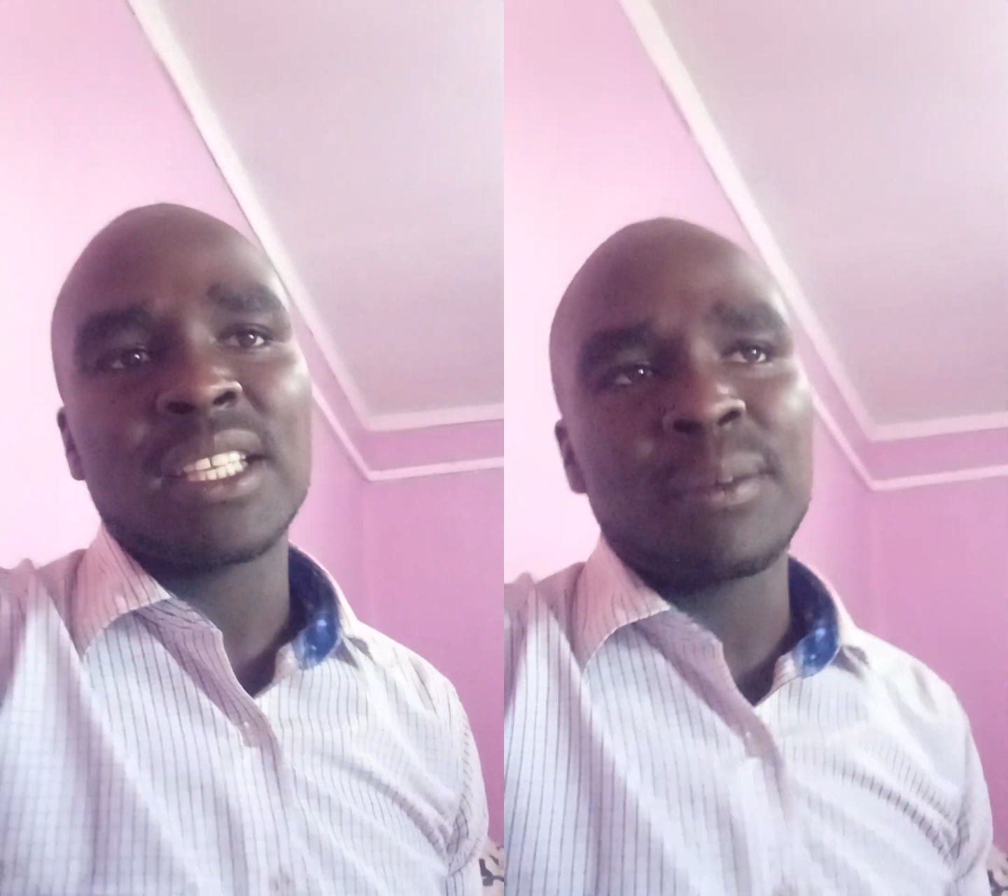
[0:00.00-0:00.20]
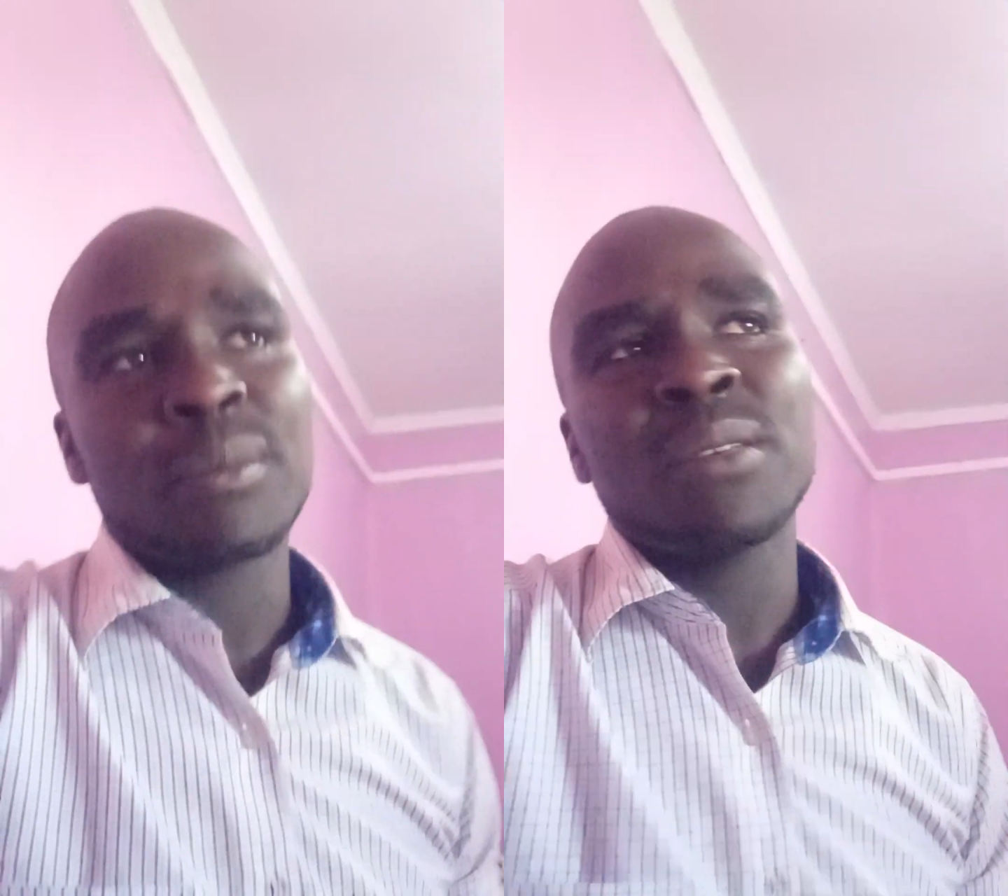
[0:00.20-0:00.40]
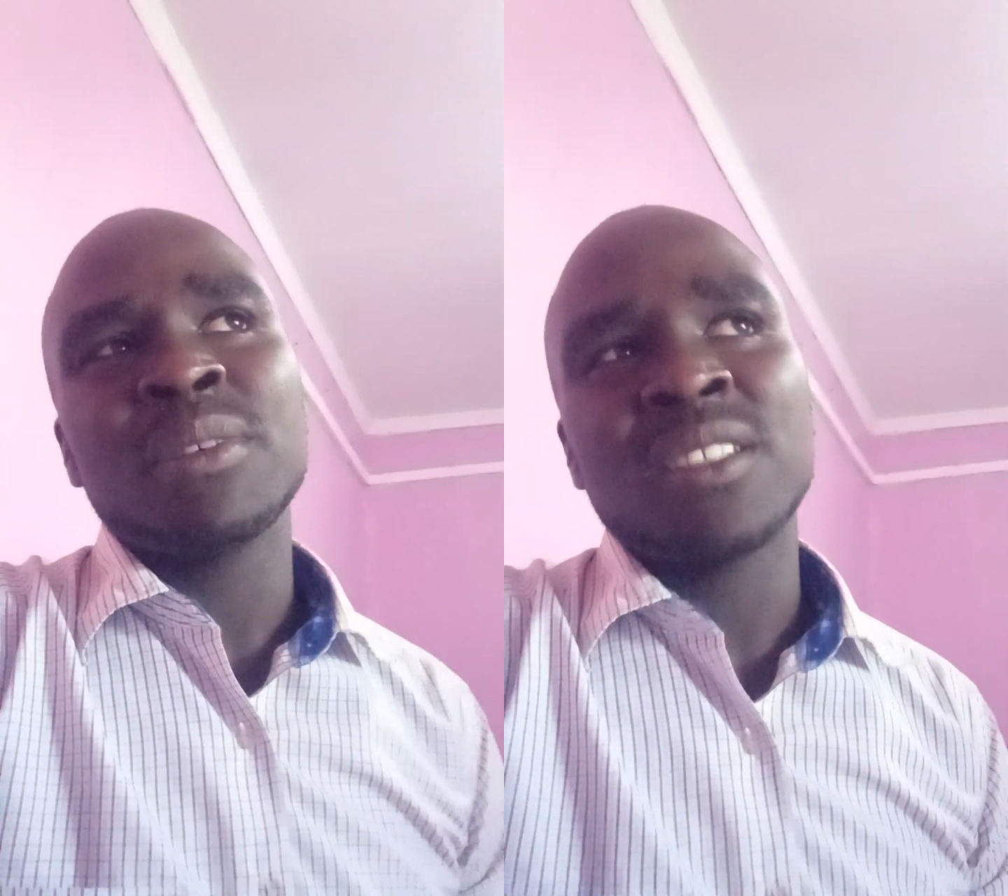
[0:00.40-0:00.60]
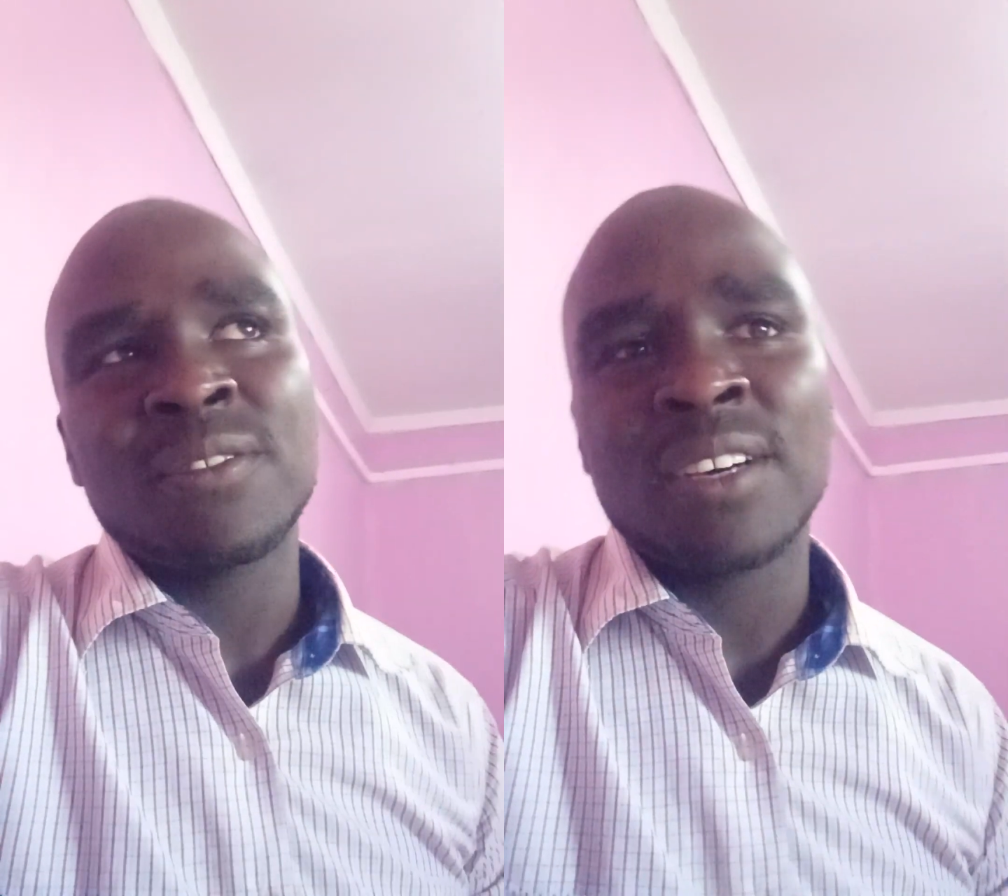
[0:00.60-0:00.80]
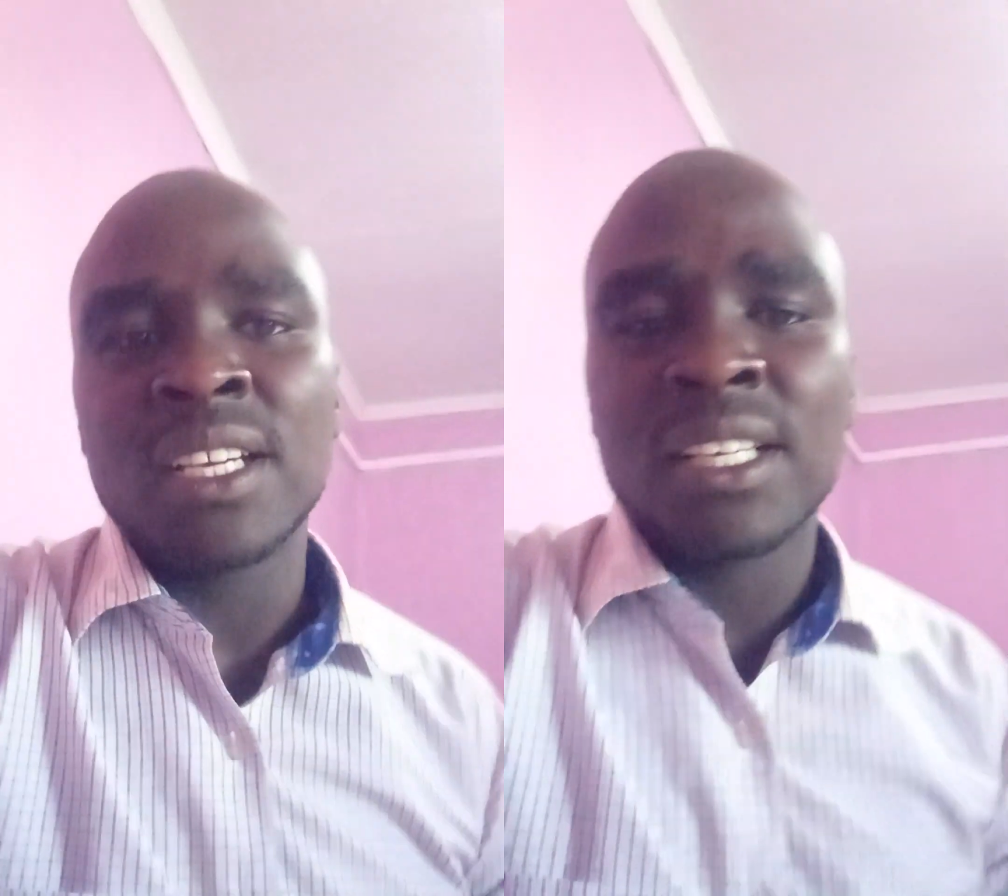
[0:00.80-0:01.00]
maybe
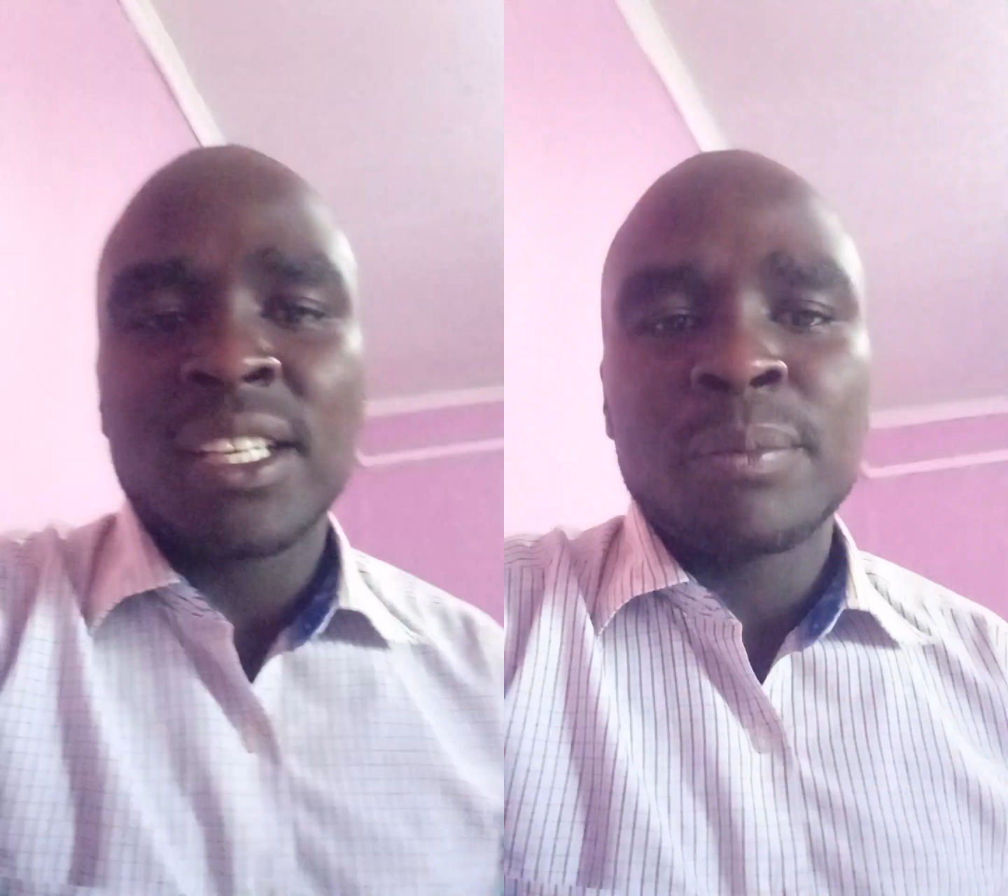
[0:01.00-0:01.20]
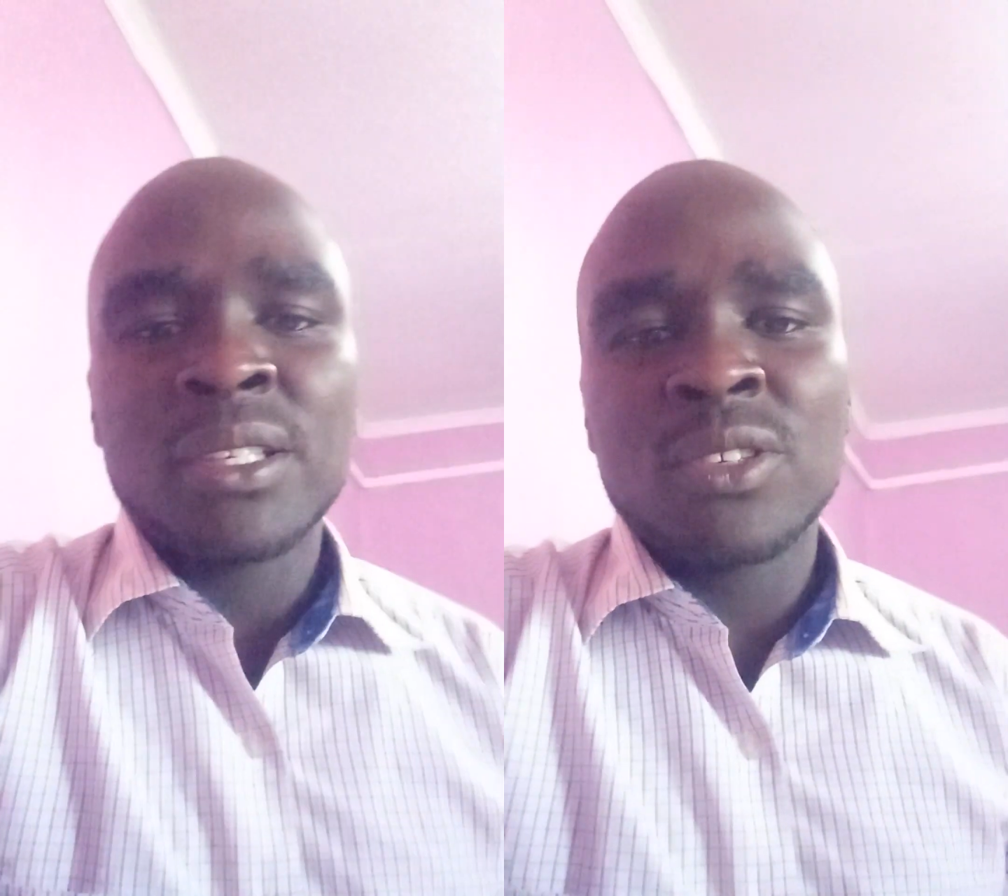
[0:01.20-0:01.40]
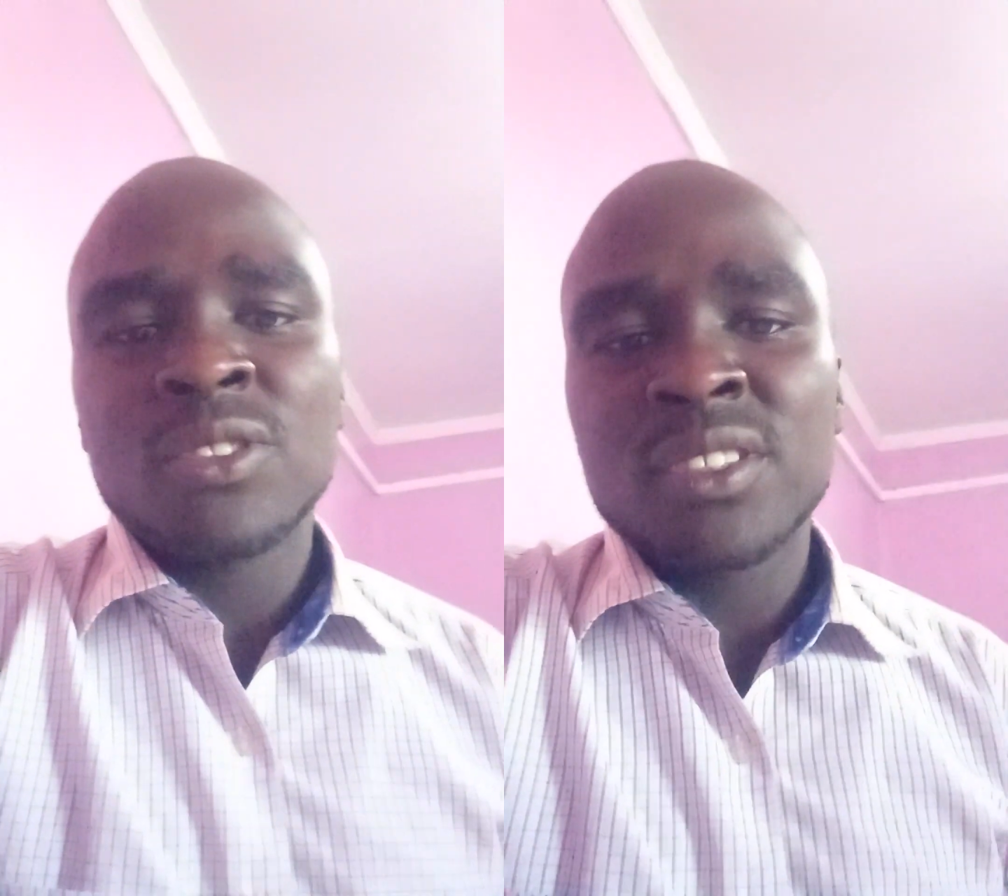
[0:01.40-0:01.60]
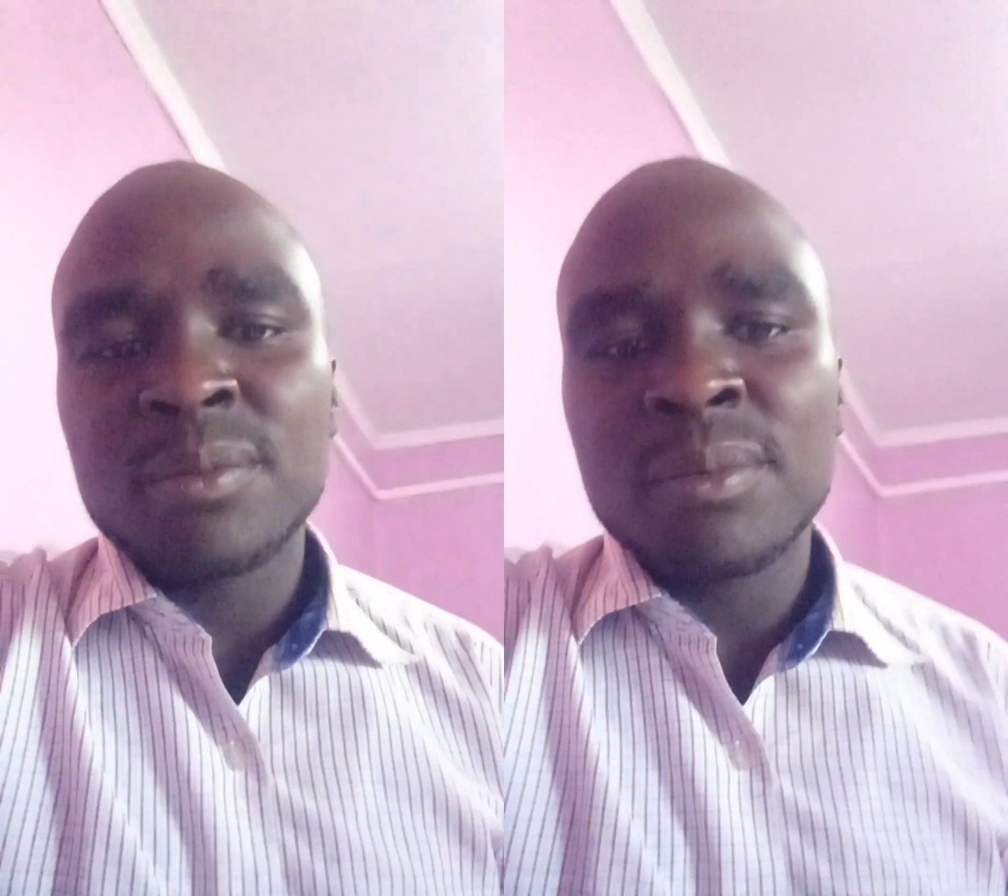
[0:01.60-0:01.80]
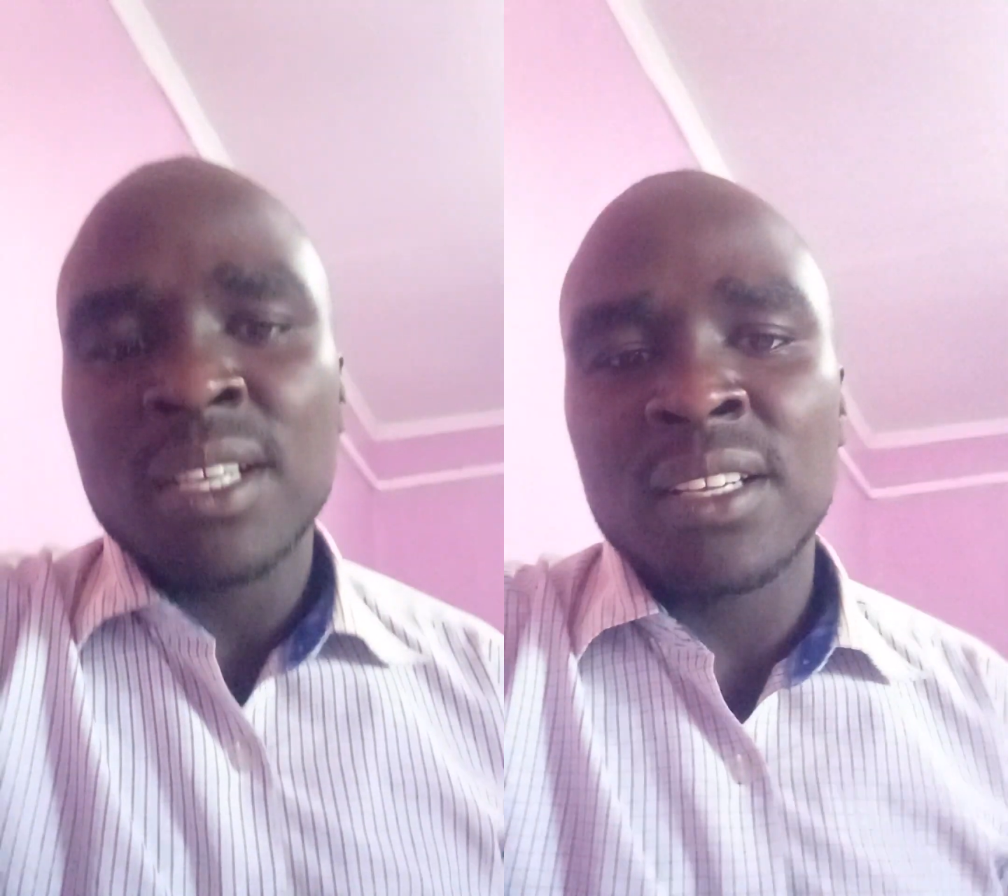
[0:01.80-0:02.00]
fire can be
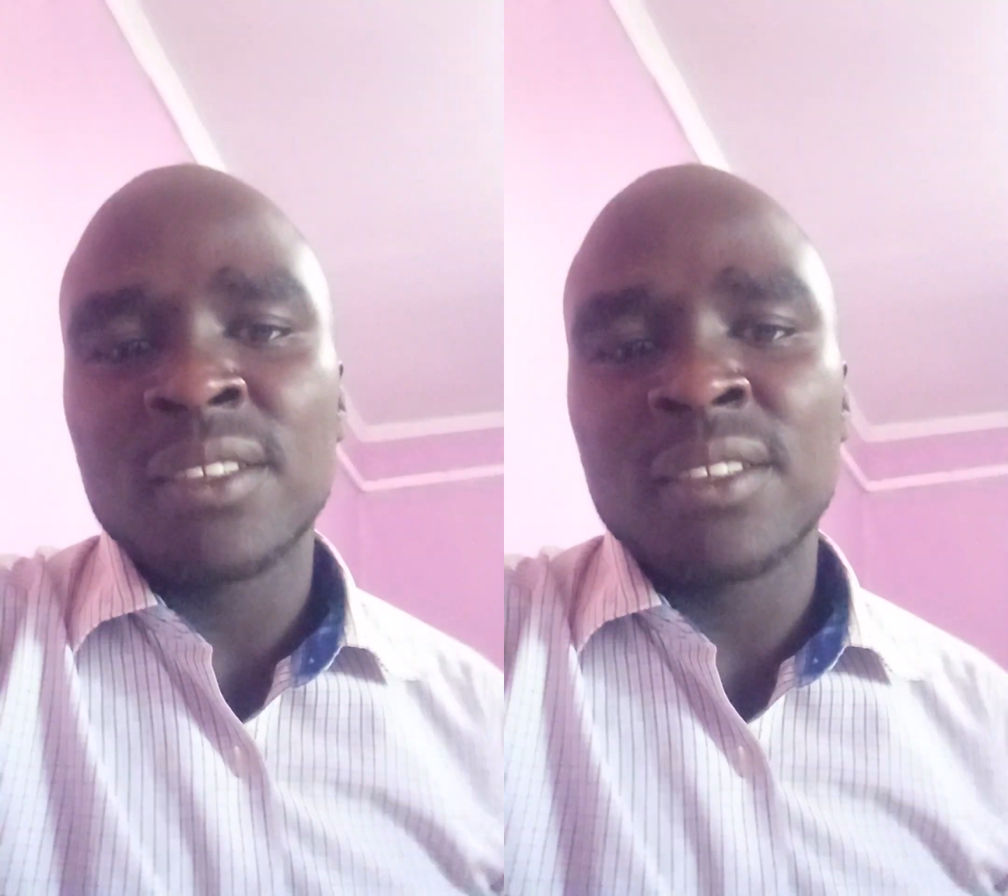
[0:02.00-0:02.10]
caused by